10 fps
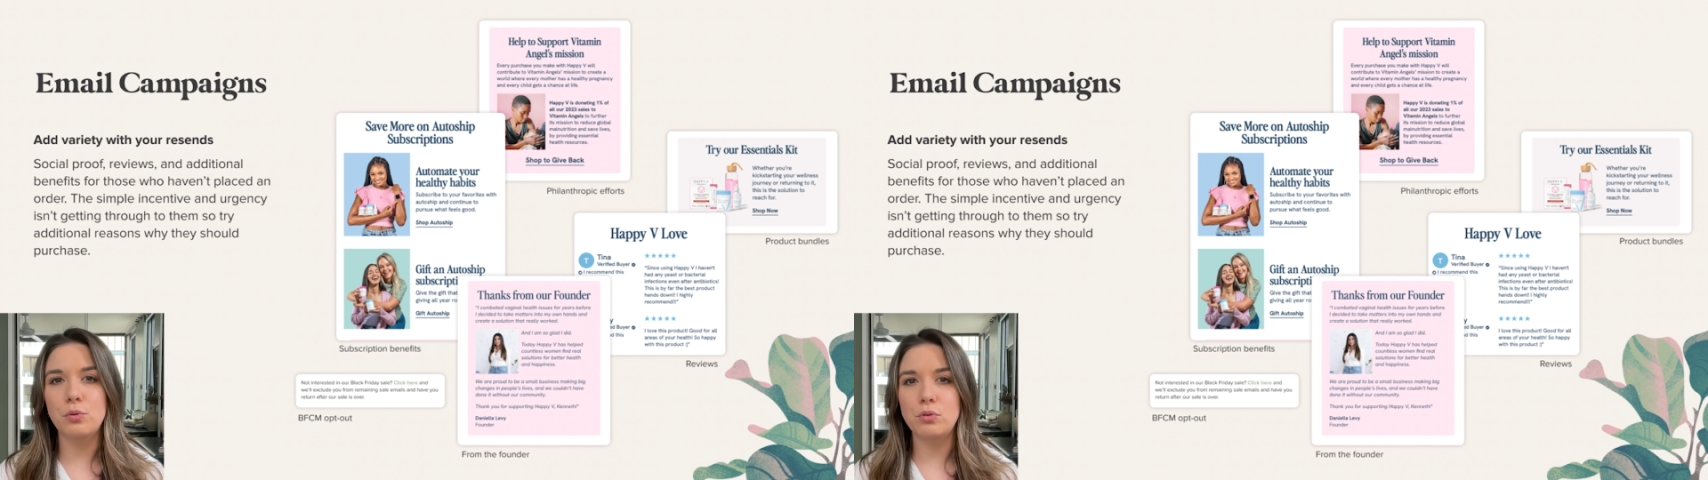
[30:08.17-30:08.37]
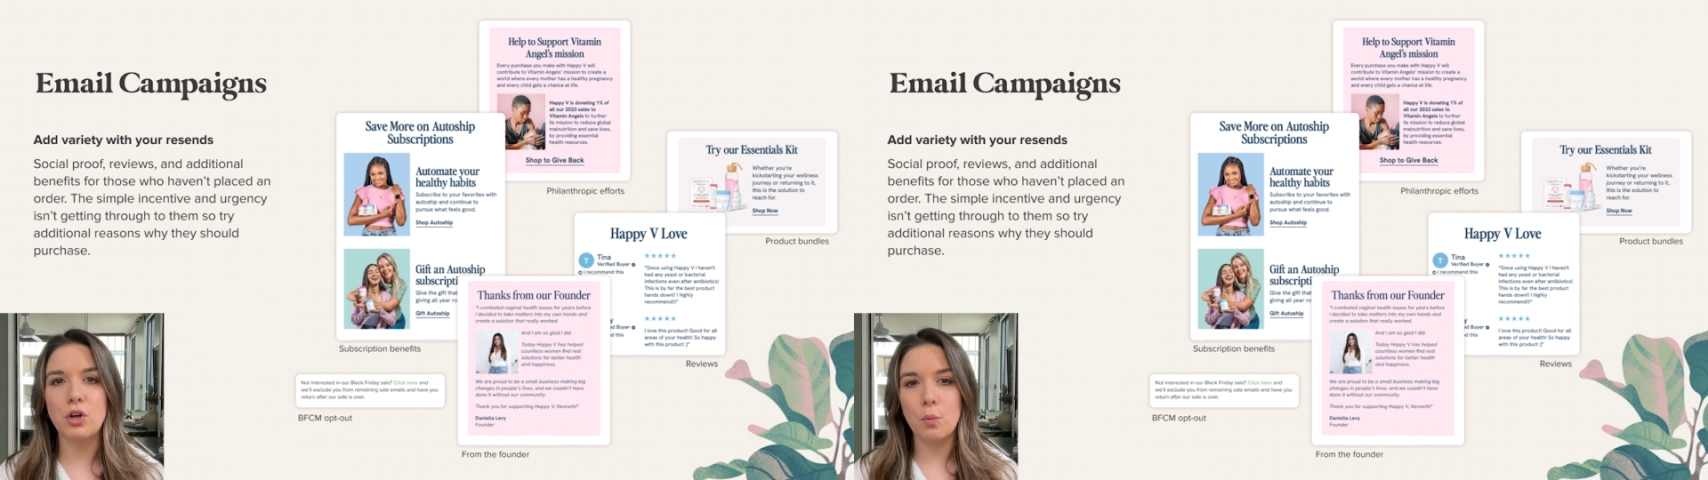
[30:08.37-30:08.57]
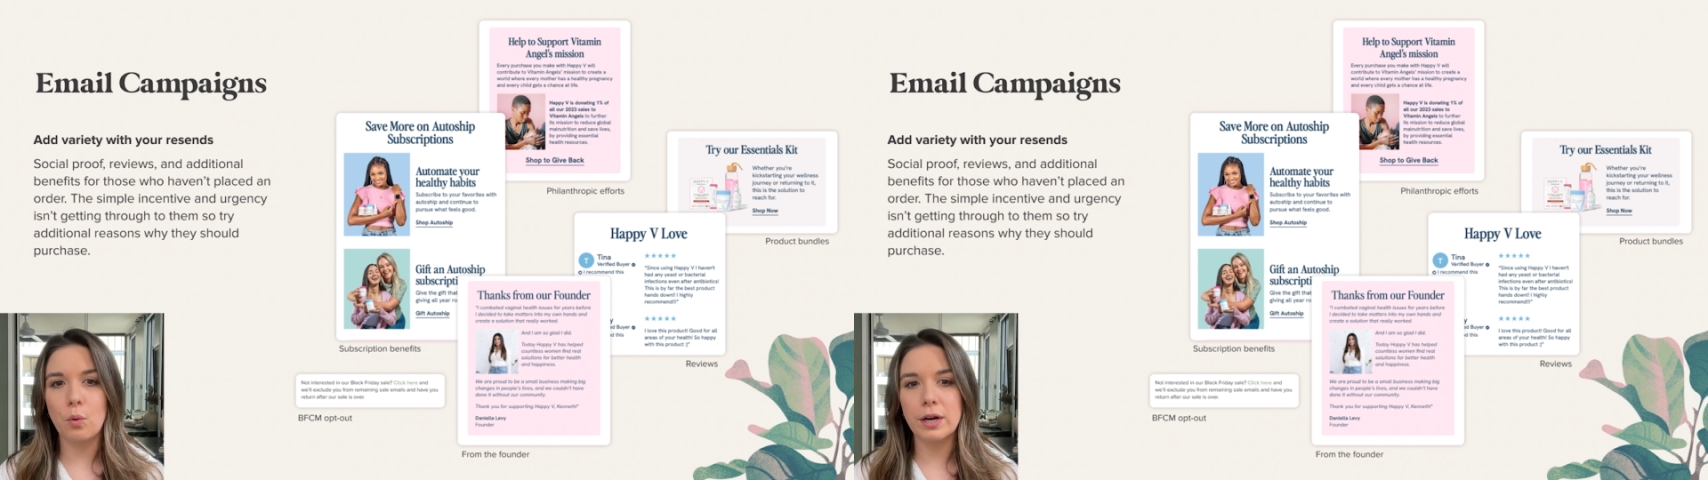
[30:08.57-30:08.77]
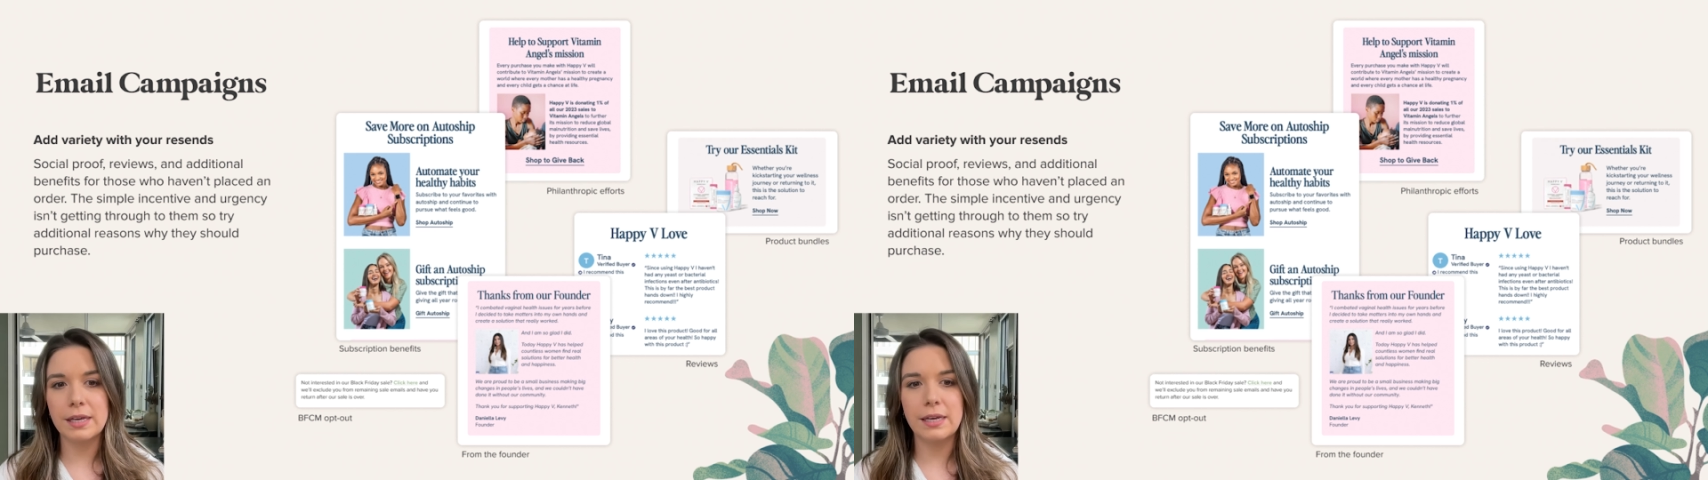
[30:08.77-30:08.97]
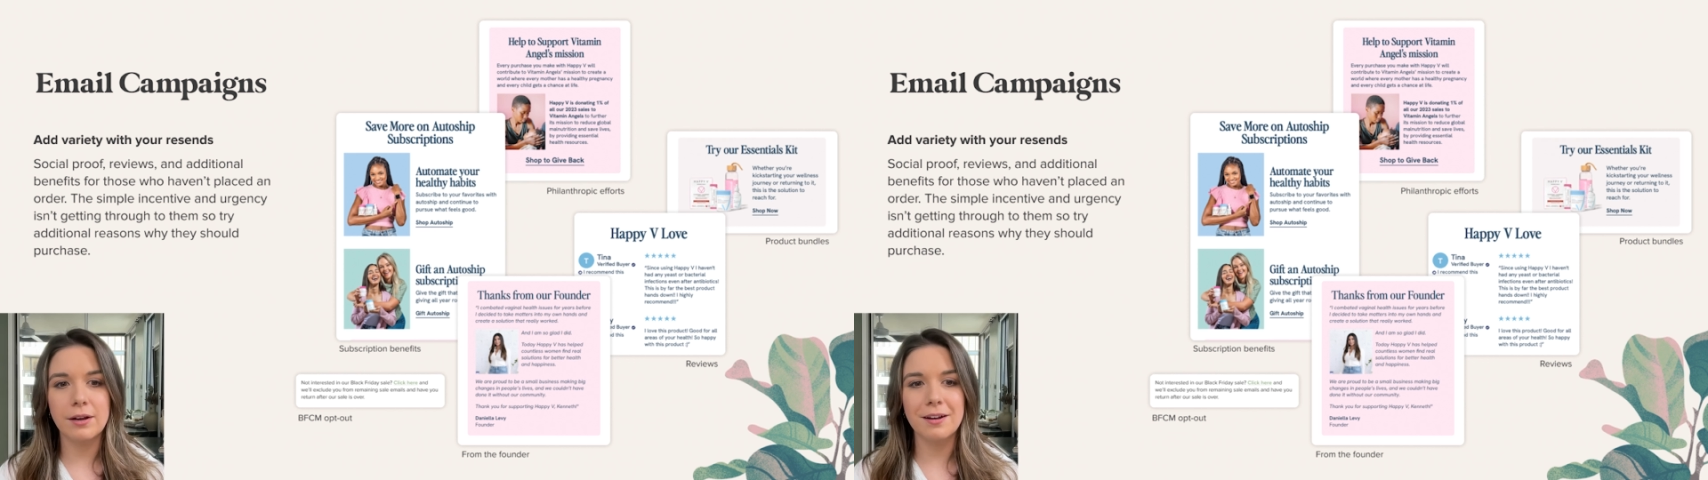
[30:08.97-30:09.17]
who don't want to
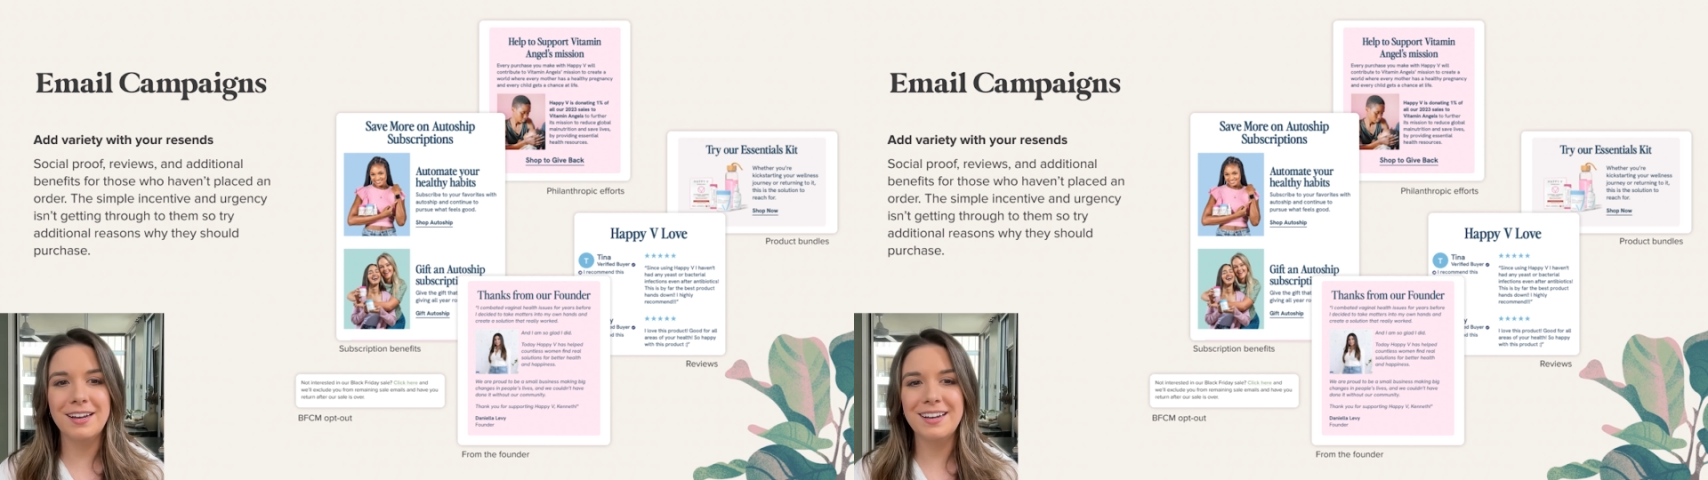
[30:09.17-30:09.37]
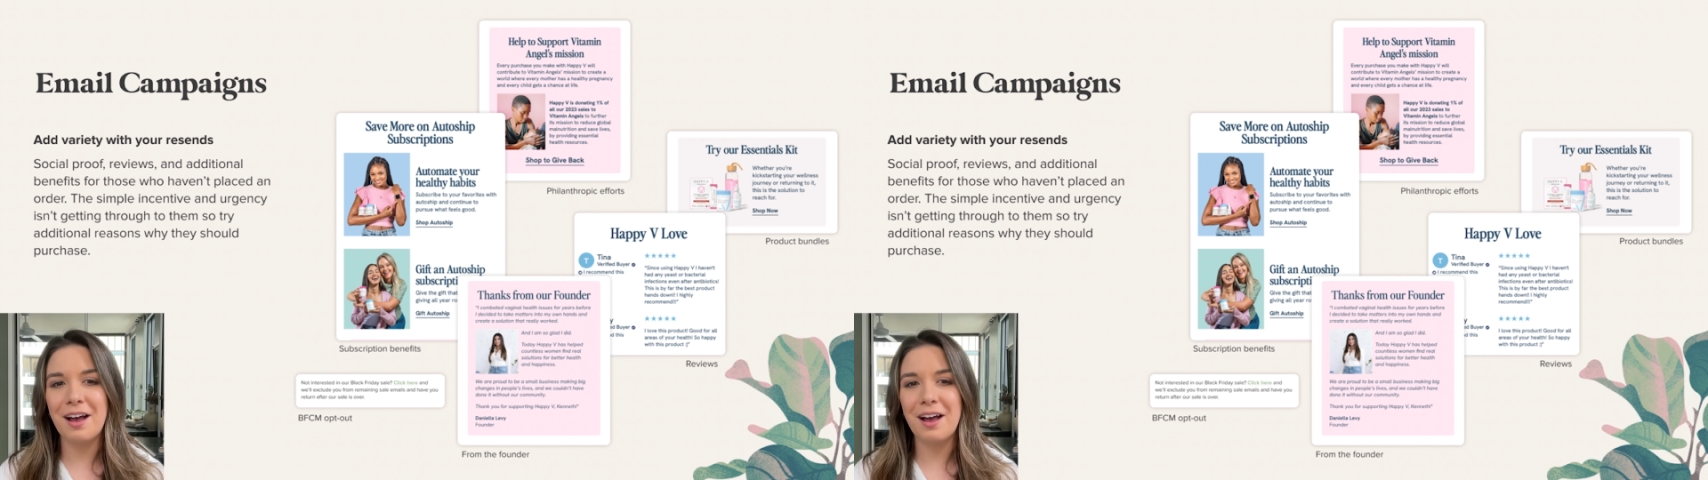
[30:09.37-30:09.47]
hear